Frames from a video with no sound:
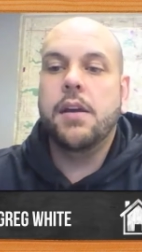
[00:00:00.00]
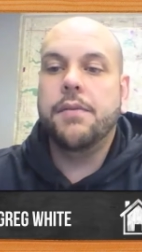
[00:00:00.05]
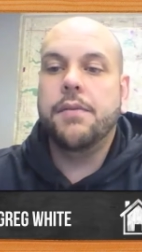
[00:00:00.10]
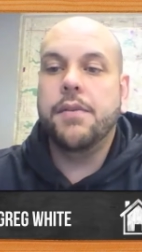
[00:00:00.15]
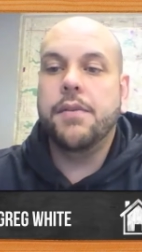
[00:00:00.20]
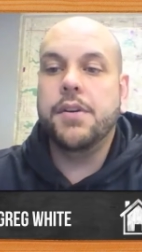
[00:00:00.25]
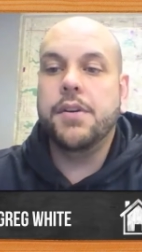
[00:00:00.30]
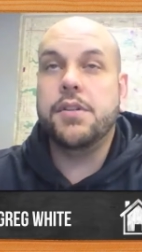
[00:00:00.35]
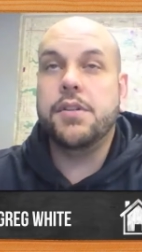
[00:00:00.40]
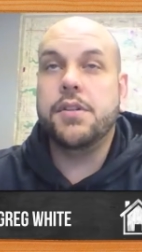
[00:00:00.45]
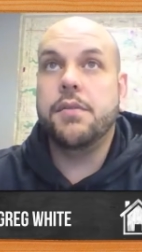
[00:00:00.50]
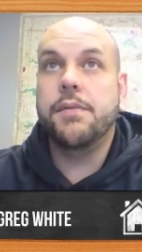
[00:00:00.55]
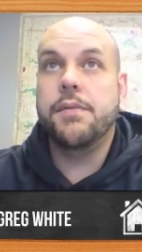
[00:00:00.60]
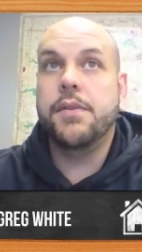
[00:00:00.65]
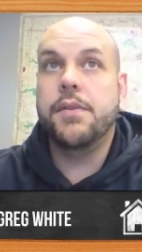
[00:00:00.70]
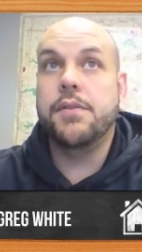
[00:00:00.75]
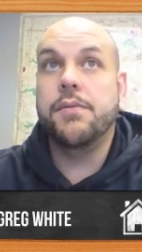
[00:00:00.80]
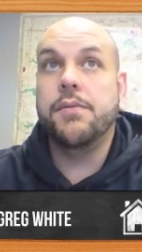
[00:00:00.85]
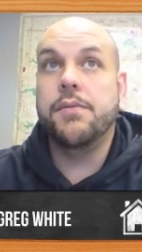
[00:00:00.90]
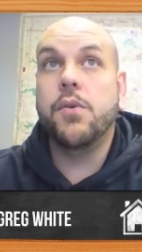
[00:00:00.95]
first
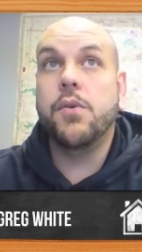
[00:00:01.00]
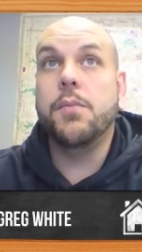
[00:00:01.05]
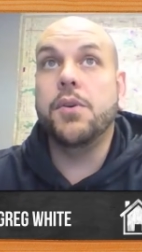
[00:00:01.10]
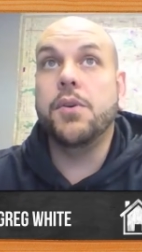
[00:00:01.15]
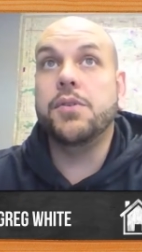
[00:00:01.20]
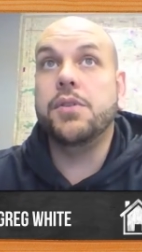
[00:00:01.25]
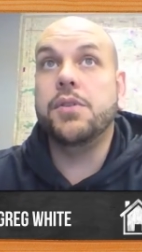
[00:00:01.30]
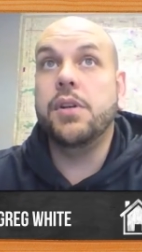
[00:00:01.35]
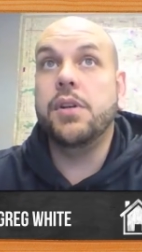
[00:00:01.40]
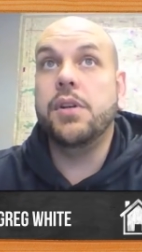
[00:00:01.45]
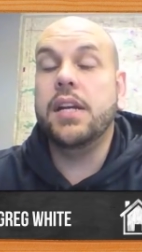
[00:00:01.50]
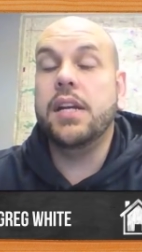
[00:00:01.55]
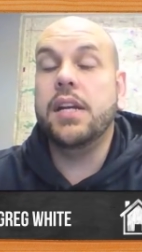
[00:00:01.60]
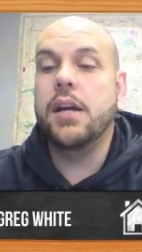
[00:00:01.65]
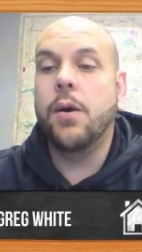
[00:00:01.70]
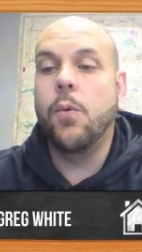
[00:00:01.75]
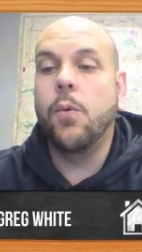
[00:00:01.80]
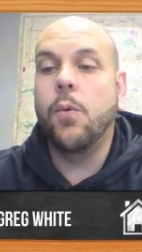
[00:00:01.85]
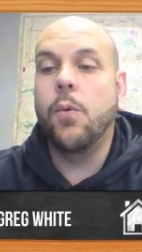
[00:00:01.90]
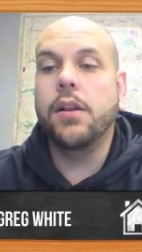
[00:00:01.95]
first and foremost you need
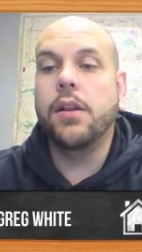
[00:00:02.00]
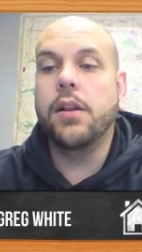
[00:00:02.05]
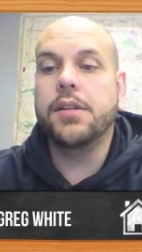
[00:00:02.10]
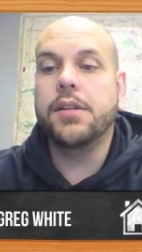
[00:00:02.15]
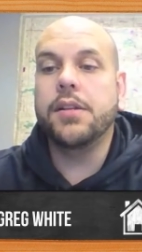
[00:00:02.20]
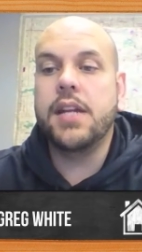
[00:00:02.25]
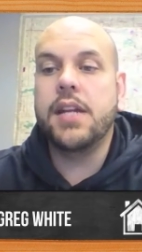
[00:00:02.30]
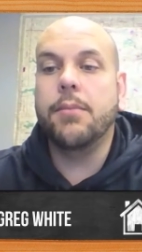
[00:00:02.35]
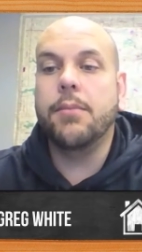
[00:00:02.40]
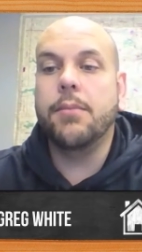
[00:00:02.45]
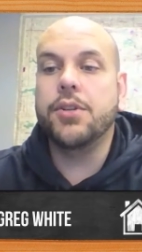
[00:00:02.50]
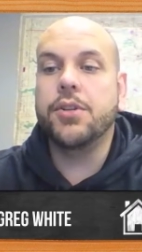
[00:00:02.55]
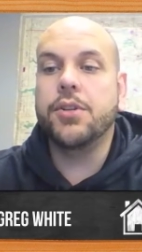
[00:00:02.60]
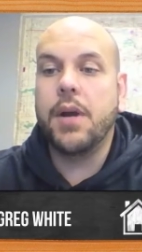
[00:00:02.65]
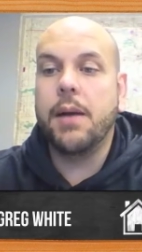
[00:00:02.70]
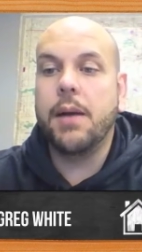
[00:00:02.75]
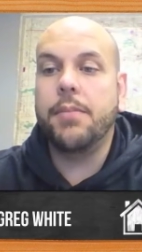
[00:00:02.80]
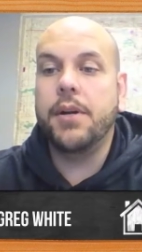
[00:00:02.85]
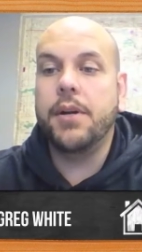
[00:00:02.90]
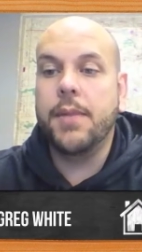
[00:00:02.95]
a well established
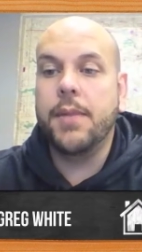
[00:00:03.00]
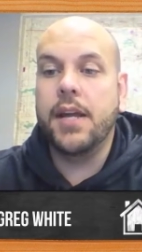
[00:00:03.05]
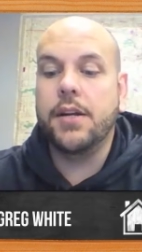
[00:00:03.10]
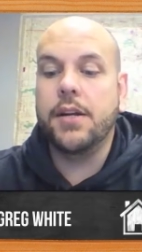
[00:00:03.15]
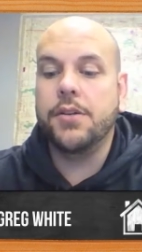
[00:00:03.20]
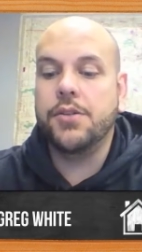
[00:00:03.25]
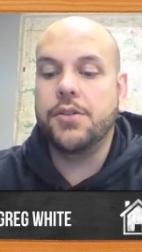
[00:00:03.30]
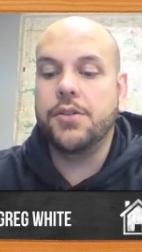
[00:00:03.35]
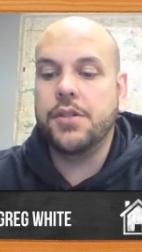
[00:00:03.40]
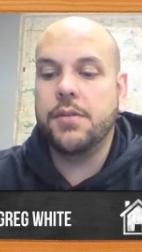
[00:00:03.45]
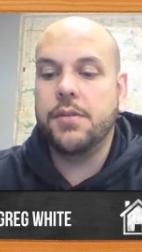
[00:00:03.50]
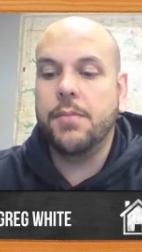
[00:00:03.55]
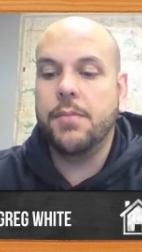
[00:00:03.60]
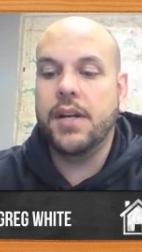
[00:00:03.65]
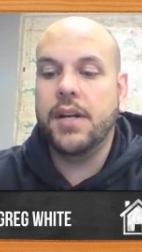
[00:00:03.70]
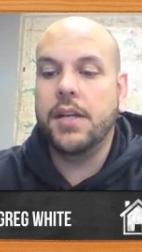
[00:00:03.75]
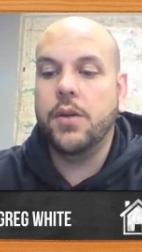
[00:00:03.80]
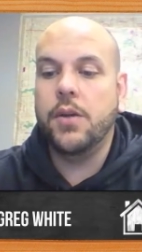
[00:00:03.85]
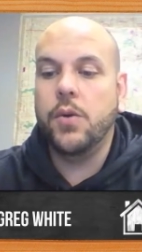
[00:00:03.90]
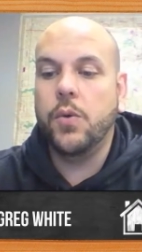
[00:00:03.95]
property manager
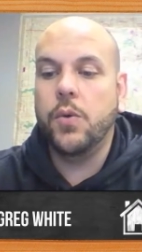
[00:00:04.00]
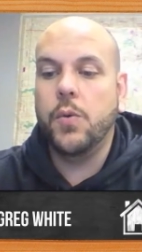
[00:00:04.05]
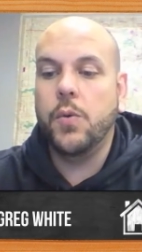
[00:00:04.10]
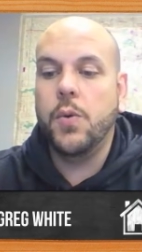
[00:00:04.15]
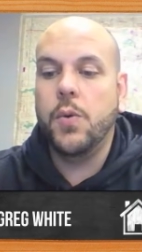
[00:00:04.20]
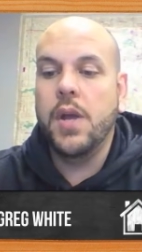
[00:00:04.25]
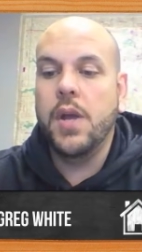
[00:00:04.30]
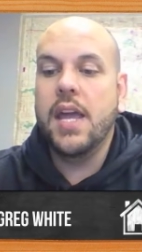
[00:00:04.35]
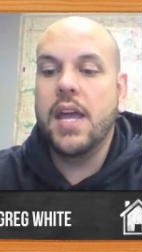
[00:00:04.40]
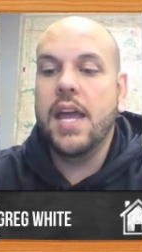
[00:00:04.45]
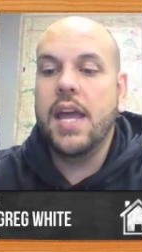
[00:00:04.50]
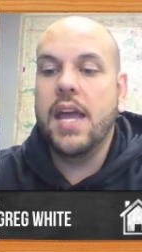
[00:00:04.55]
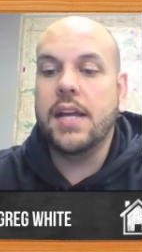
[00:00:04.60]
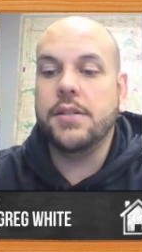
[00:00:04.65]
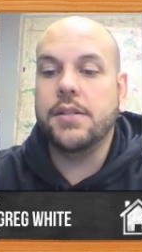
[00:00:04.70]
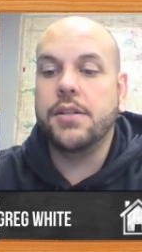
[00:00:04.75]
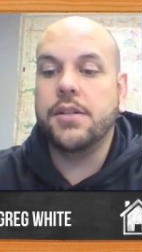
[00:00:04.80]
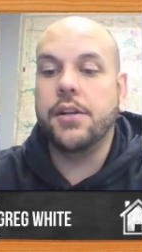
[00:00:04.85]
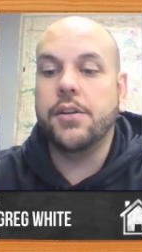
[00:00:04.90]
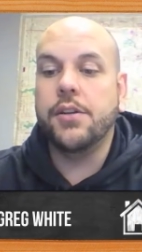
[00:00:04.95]
somebody who
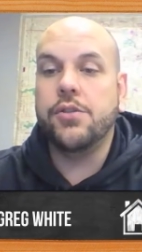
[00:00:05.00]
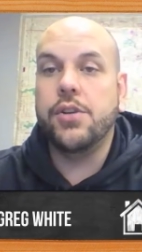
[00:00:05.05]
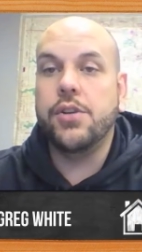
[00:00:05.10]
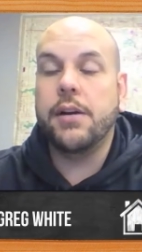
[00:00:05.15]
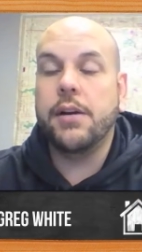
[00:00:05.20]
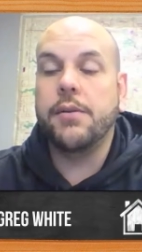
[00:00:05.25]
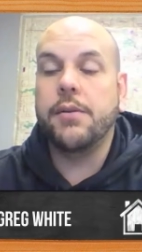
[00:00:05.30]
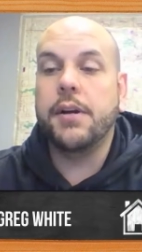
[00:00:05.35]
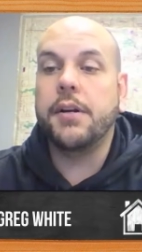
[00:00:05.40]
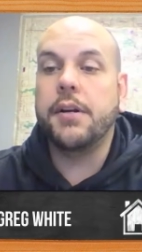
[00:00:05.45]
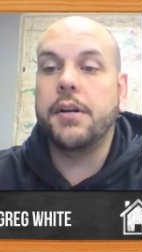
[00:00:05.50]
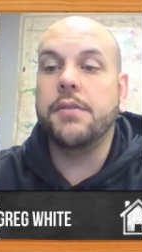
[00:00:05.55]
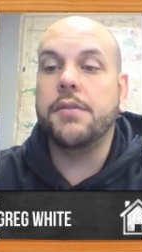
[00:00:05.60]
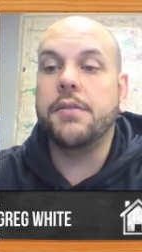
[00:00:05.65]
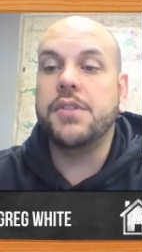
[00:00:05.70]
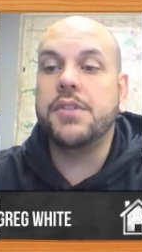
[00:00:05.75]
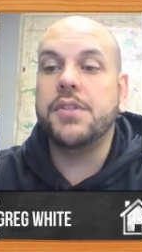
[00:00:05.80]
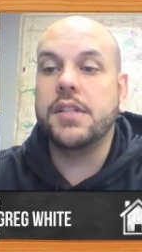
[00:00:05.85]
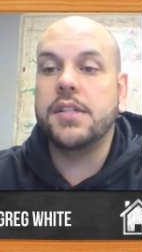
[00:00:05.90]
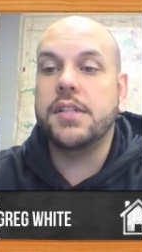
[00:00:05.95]
has a good track record of
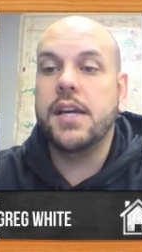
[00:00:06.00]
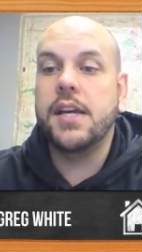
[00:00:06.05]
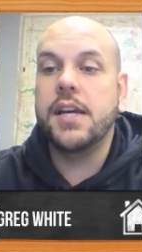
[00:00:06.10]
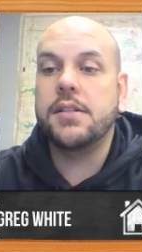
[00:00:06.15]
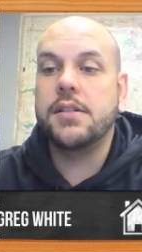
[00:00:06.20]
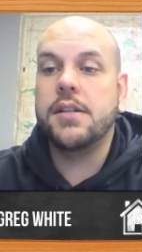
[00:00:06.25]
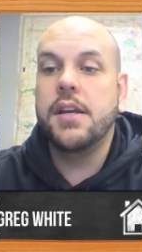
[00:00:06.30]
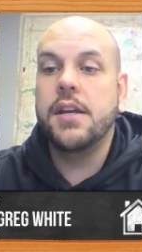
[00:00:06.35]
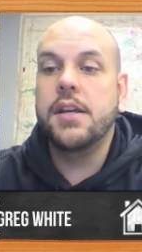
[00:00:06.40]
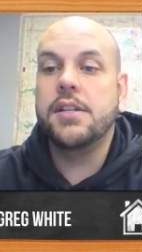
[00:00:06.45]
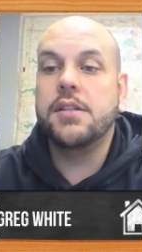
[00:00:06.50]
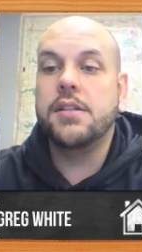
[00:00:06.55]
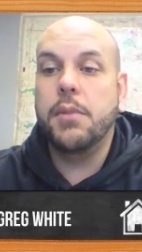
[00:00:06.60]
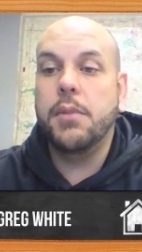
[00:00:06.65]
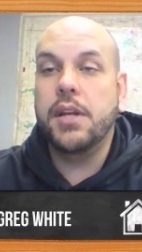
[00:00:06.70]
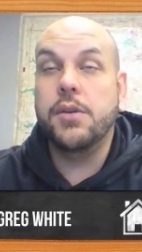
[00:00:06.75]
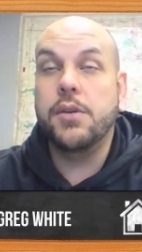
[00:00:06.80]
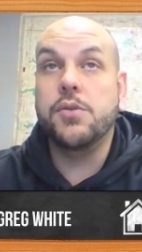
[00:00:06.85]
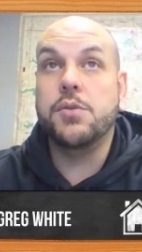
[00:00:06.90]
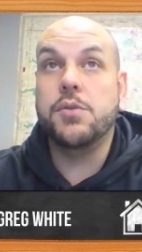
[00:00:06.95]
success
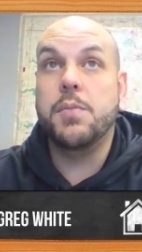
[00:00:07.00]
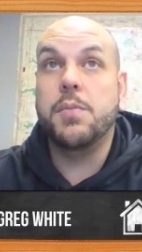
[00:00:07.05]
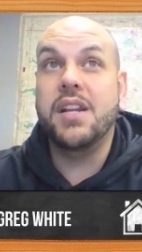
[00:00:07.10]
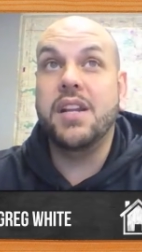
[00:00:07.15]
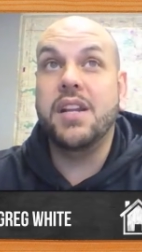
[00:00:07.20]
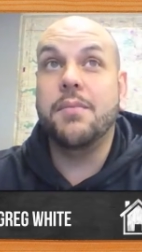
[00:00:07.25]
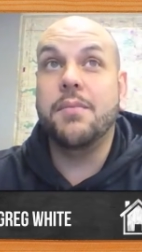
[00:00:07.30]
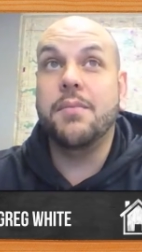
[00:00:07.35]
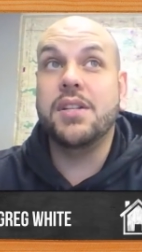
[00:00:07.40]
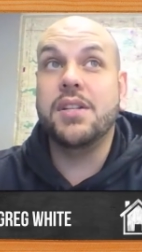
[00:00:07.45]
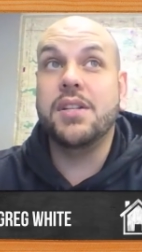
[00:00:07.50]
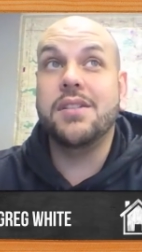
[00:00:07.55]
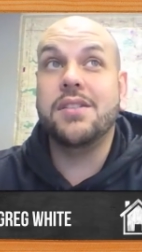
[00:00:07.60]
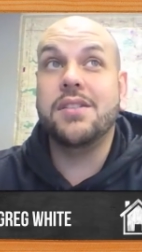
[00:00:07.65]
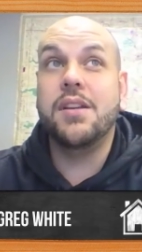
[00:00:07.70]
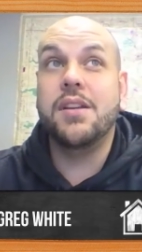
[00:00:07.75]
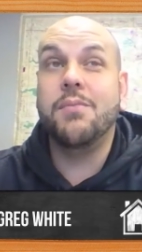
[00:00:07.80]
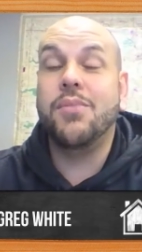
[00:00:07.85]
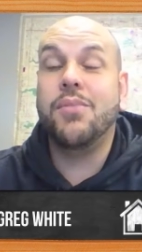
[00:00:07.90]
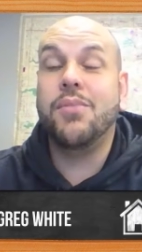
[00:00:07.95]
somebody who's been in the
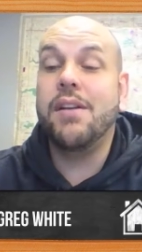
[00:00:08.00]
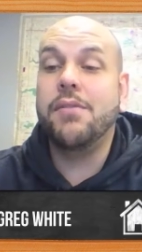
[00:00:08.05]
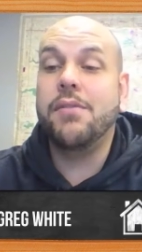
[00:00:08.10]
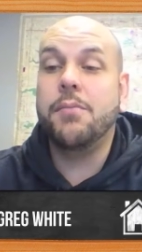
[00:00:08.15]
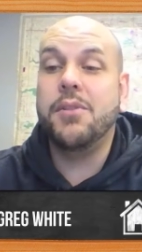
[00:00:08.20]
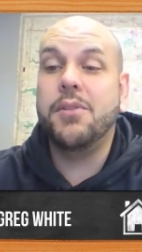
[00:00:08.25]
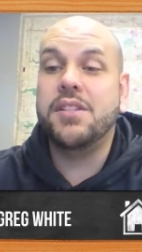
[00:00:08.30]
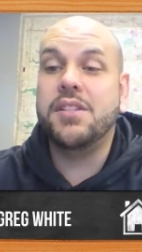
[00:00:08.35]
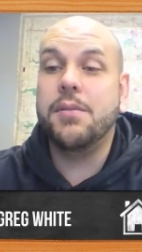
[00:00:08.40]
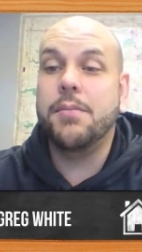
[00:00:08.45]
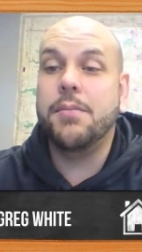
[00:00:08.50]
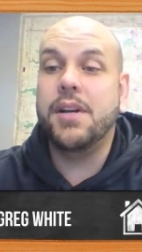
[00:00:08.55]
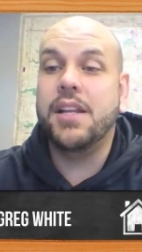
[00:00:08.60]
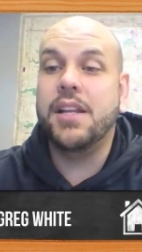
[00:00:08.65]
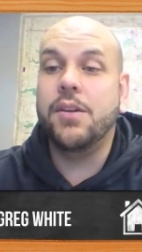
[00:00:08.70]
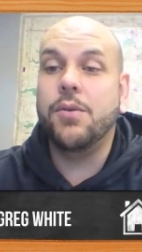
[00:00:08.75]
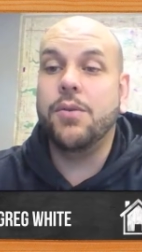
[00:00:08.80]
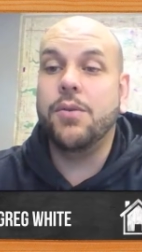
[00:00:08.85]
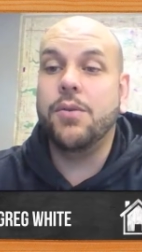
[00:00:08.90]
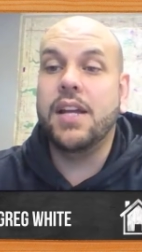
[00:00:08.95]
business and preferably
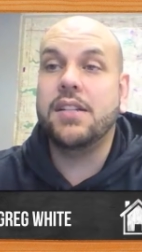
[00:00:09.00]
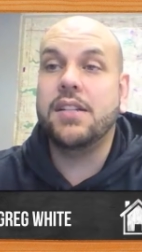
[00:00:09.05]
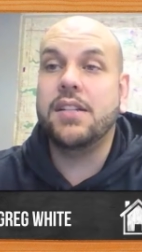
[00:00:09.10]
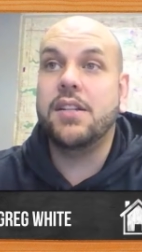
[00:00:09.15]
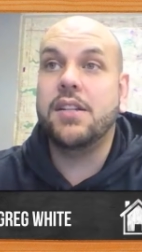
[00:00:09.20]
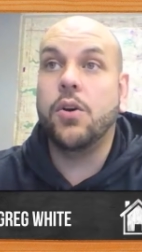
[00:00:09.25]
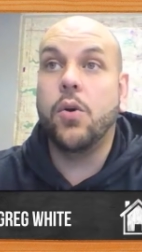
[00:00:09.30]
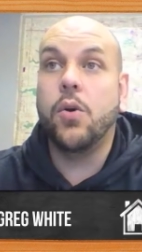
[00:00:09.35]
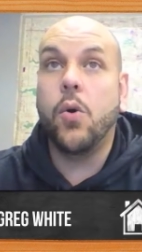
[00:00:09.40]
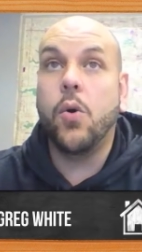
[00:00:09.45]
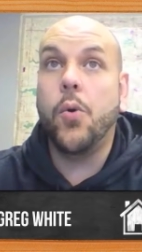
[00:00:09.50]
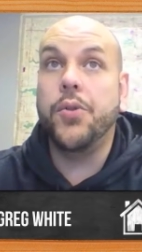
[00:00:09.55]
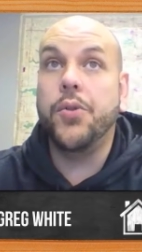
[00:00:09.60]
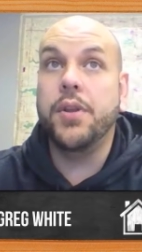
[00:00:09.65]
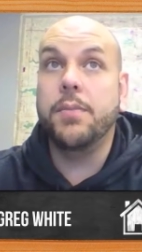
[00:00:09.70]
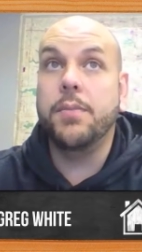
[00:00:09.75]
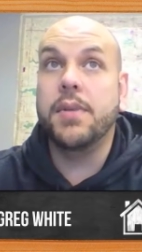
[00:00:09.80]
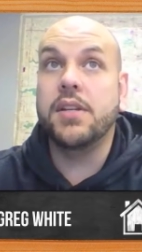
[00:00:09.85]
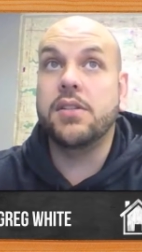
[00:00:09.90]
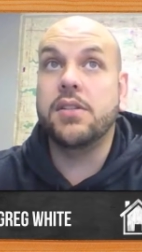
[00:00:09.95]
somebody who that's their
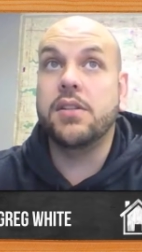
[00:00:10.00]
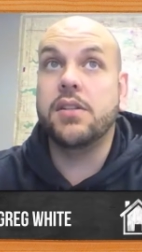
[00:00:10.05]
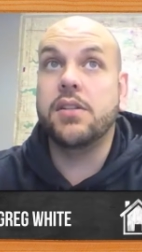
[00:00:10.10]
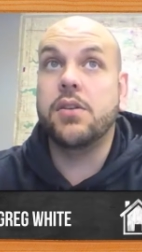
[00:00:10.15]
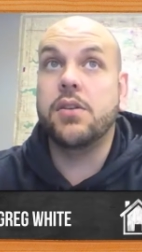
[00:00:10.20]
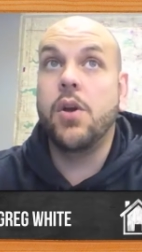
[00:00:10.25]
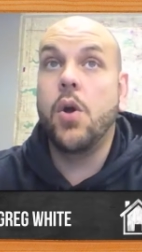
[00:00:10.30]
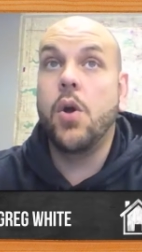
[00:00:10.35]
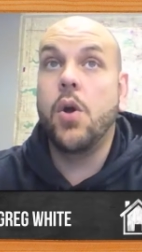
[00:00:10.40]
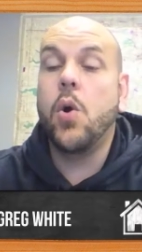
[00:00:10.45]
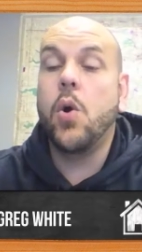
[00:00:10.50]
only business